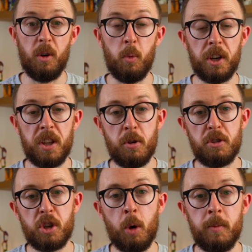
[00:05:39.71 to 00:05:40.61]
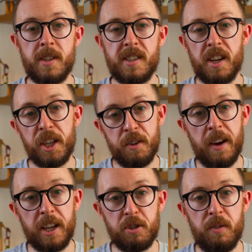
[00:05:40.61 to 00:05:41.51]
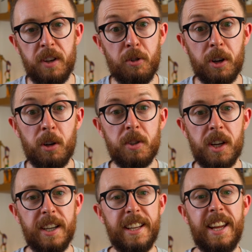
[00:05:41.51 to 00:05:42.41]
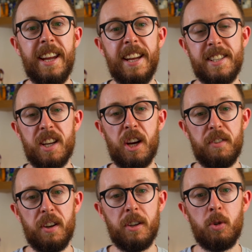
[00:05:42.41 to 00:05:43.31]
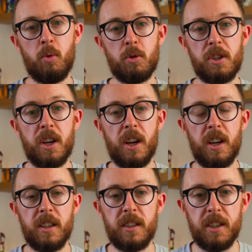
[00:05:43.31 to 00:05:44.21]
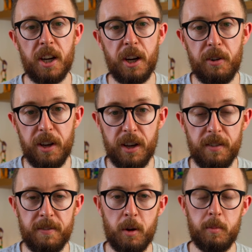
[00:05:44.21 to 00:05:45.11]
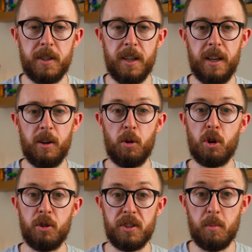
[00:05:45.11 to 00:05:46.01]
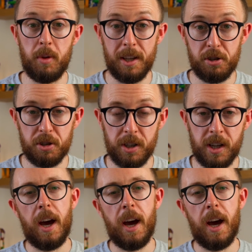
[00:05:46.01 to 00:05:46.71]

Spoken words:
One of the most common side effects of liraglutide is either nausea, diarrhea, vomiting, or constipation.